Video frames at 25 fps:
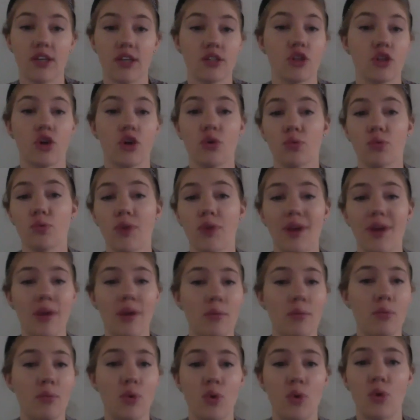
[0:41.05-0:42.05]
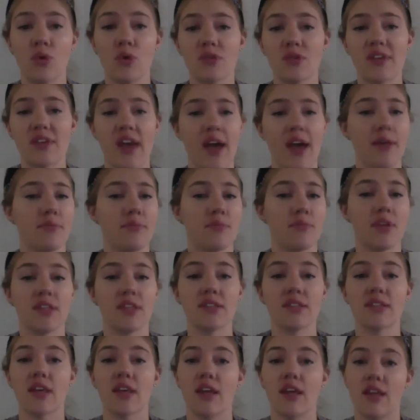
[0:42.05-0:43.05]
So, rain boots, hat and
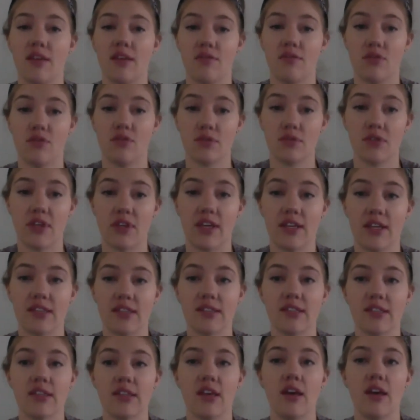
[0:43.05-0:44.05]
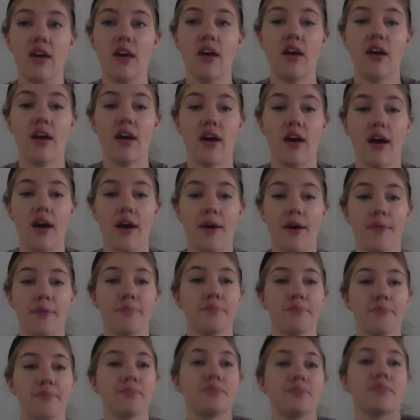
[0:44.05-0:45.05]
mittens, any of those things, um,
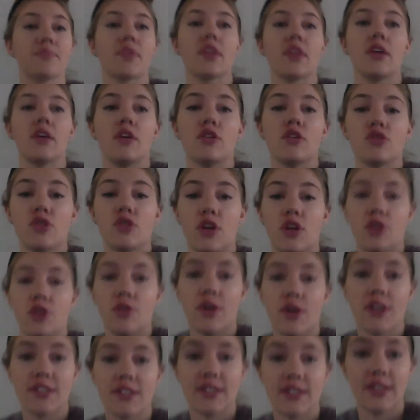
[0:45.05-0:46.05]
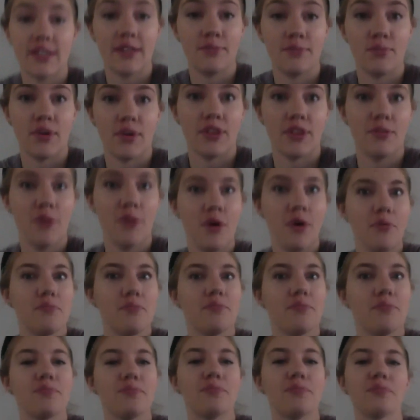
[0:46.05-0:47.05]
so that you guys can bring them
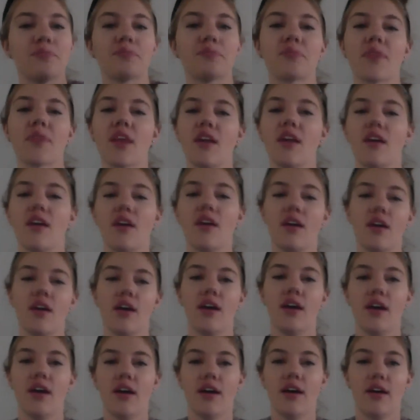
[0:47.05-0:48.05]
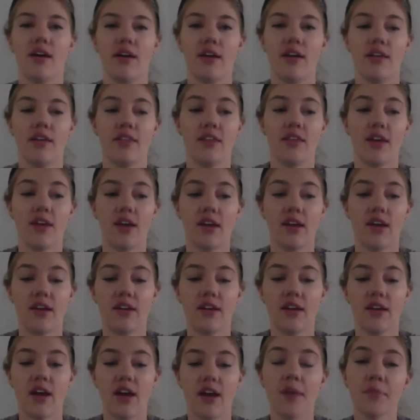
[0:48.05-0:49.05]
home. And
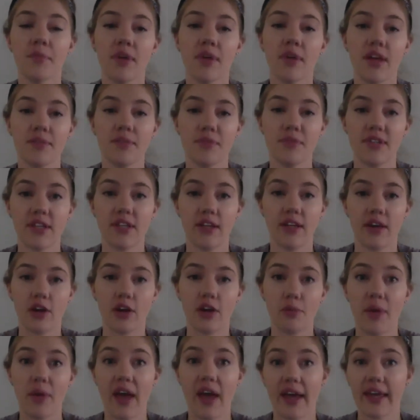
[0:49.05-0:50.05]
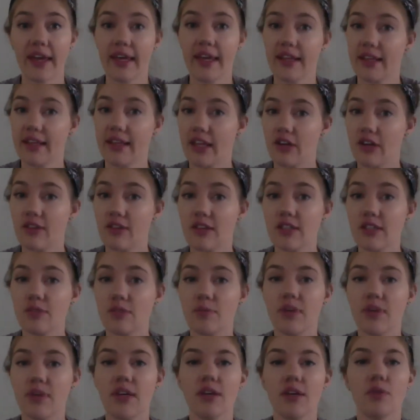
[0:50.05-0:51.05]
then I'm going to be sending out a packet later this
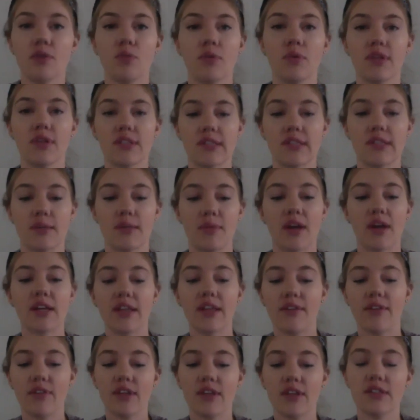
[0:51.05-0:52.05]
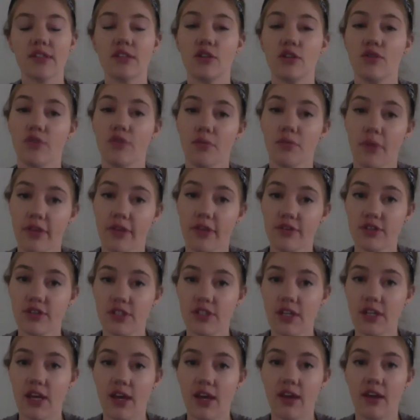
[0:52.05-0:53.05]
week with some activities to do for Mother's
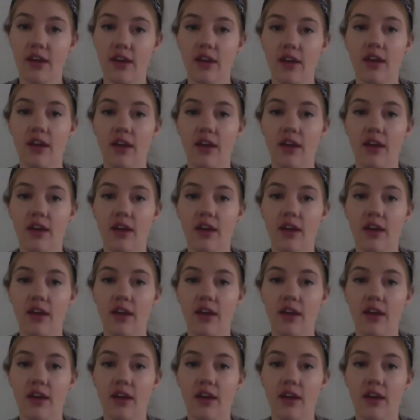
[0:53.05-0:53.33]
Day.